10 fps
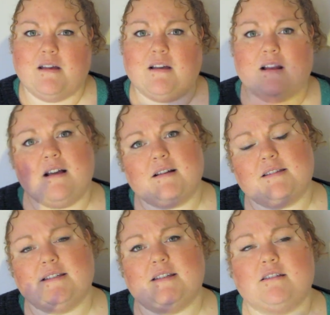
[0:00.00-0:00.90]

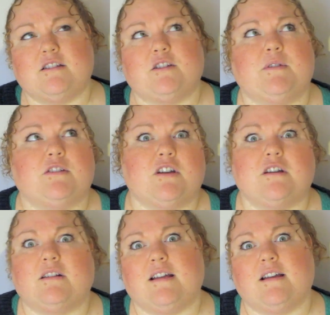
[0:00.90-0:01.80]
classes to do with
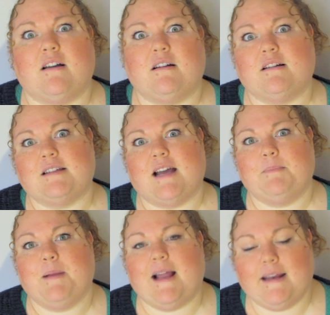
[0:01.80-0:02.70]
journaling, art
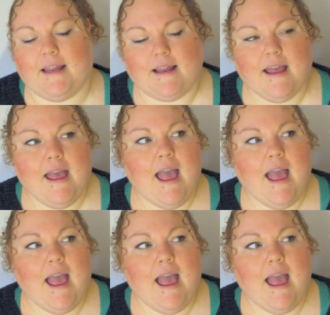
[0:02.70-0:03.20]
and planning.